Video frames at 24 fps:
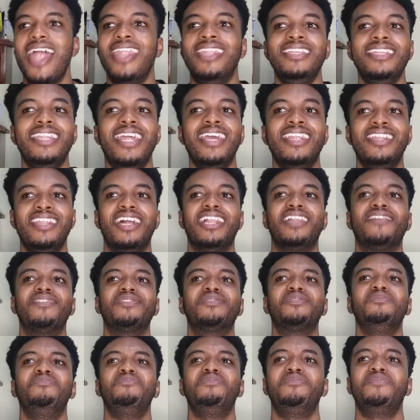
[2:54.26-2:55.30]
And then all
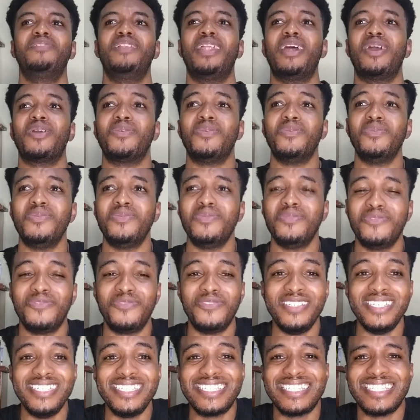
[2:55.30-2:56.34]
of a sudden people are like, oh,
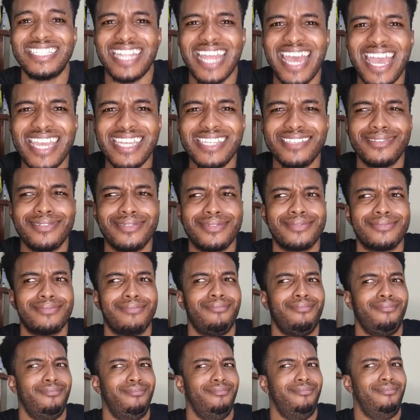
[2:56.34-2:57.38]
fleet's
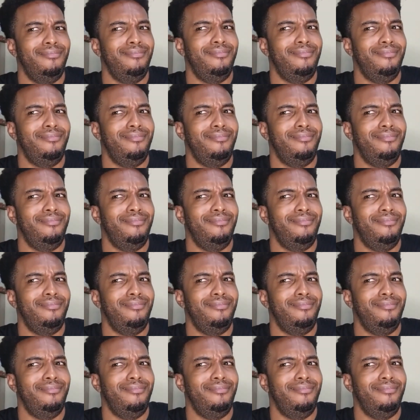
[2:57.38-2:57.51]
nice,